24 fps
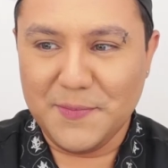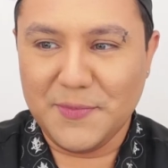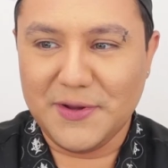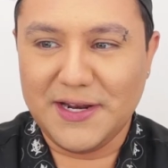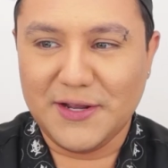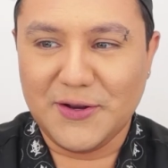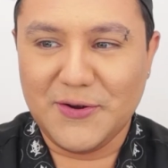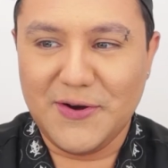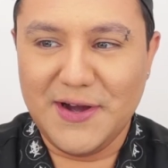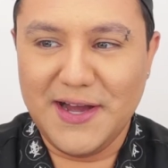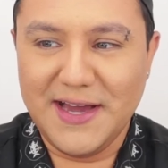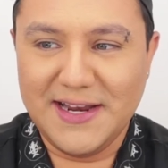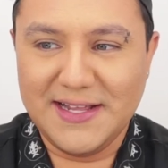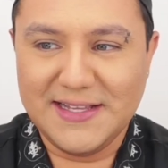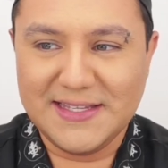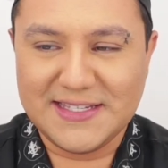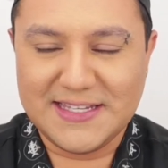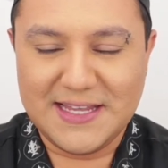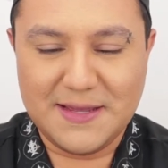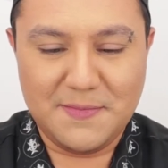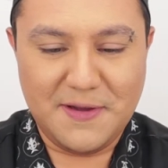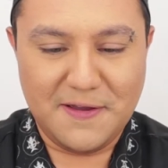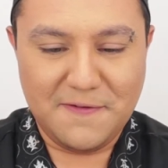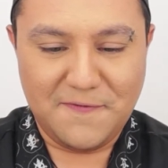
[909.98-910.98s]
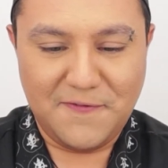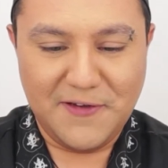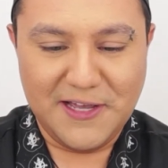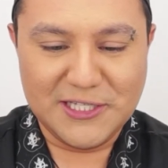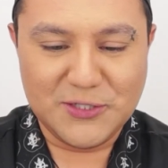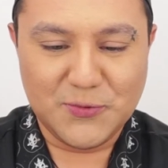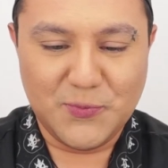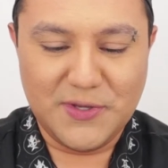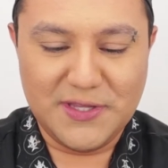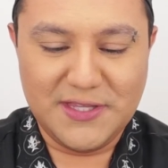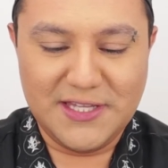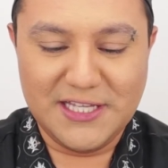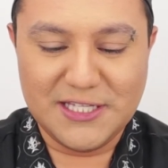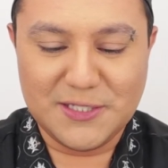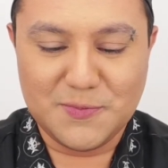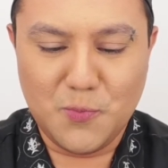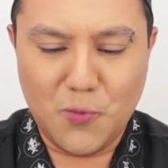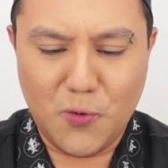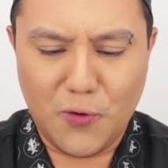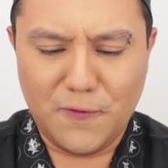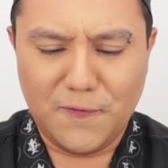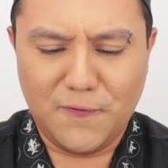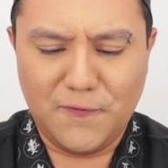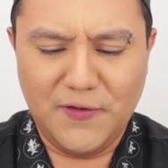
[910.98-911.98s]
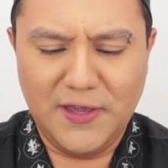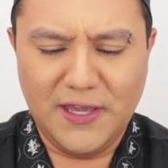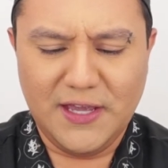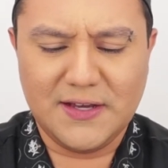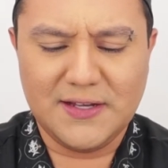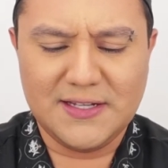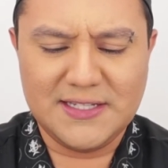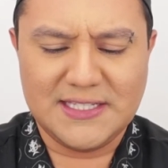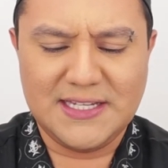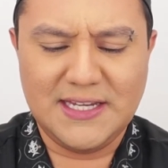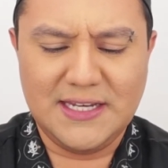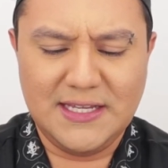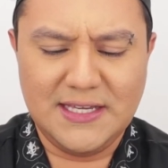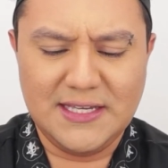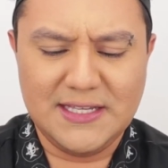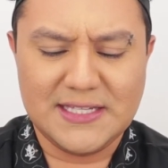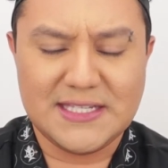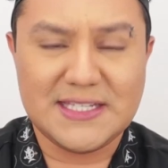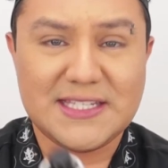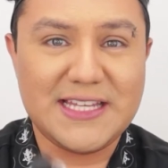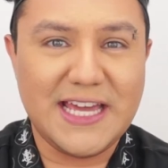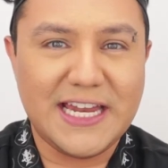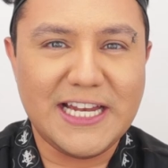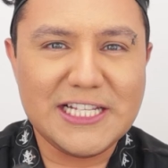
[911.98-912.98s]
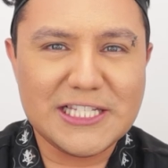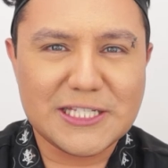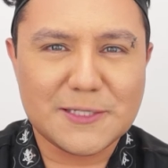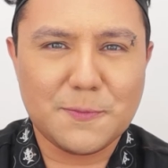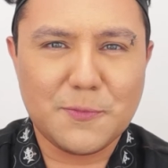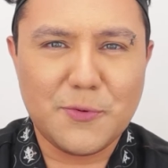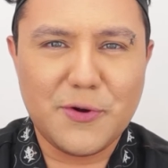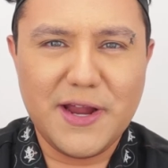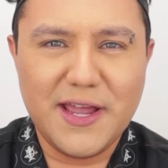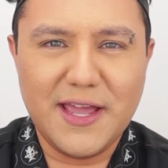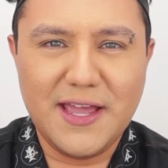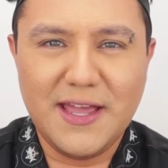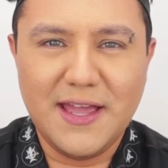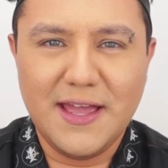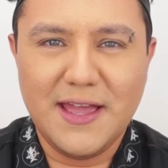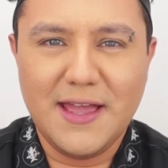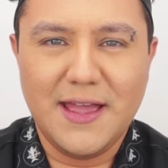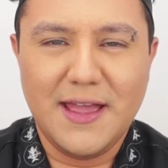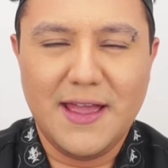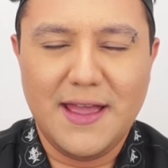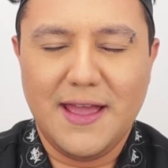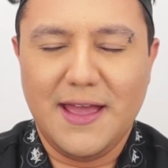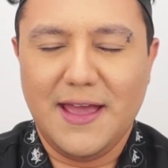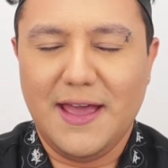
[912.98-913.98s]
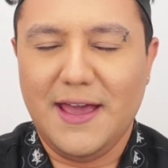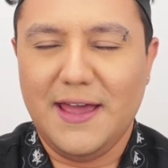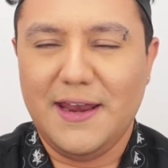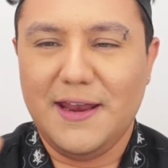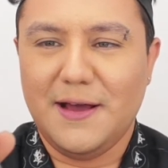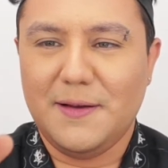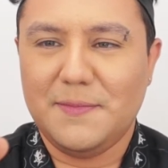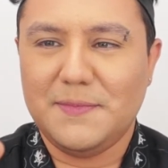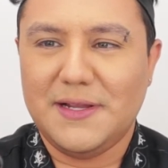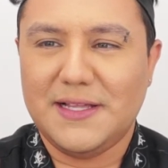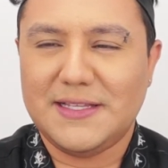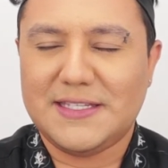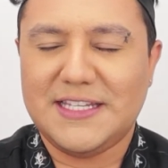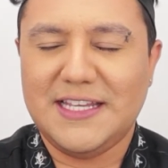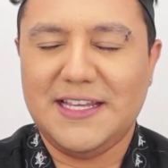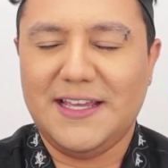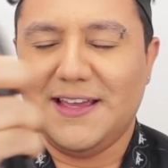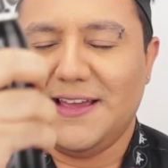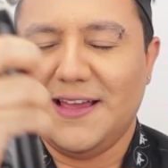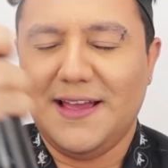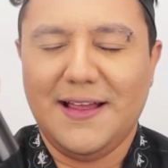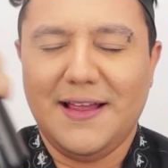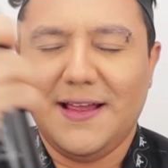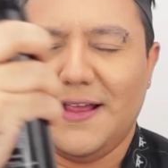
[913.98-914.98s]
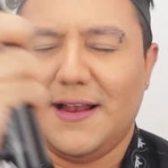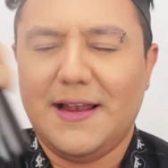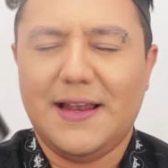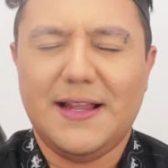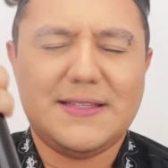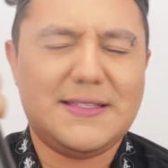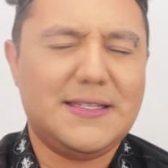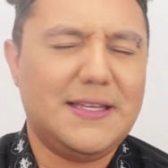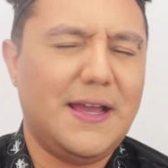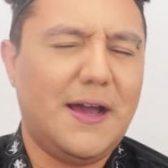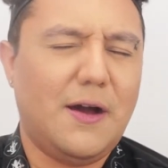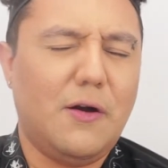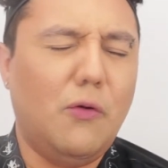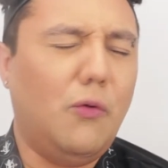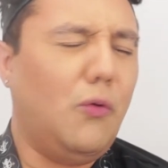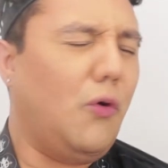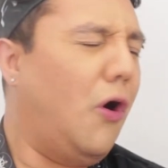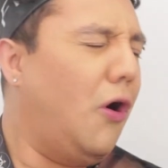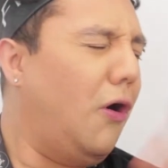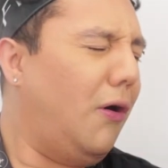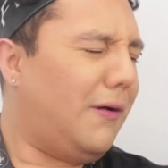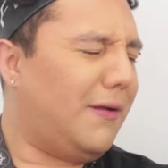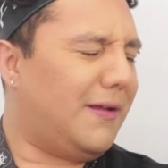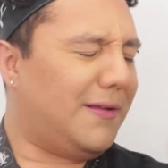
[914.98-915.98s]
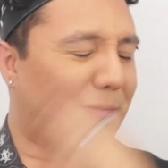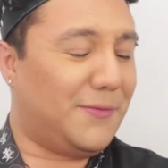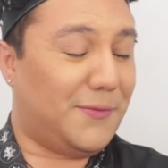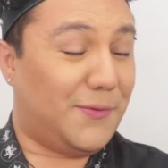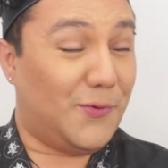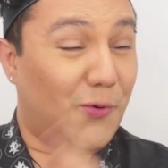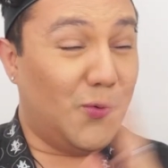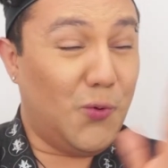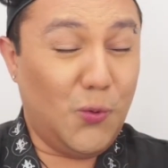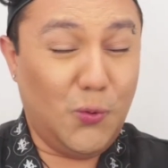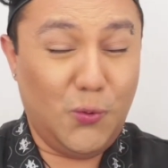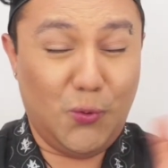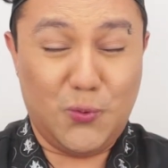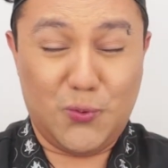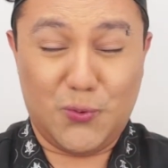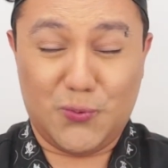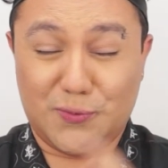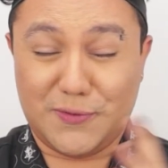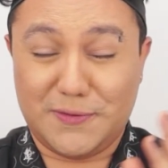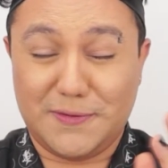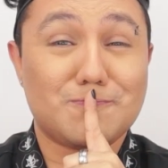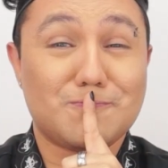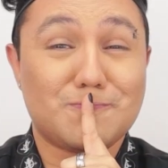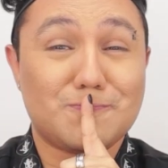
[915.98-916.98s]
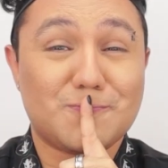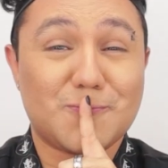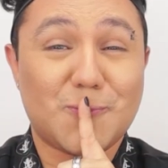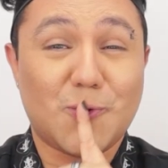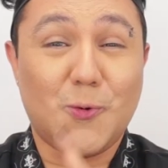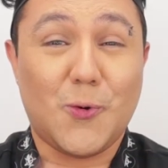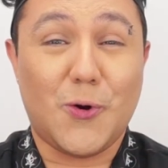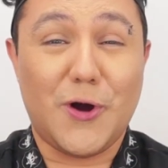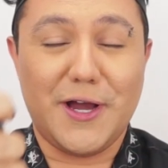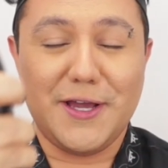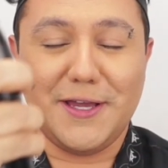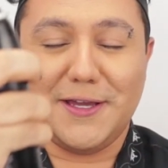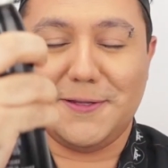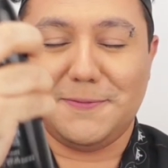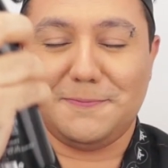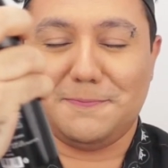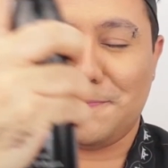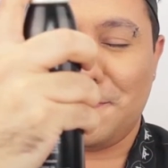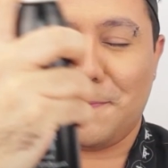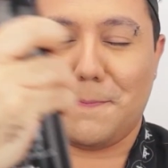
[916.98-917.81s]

I'm gonna go ahead and set my face with this Morphe Continuous Setting Spray, and let's see how. Oh, quiet.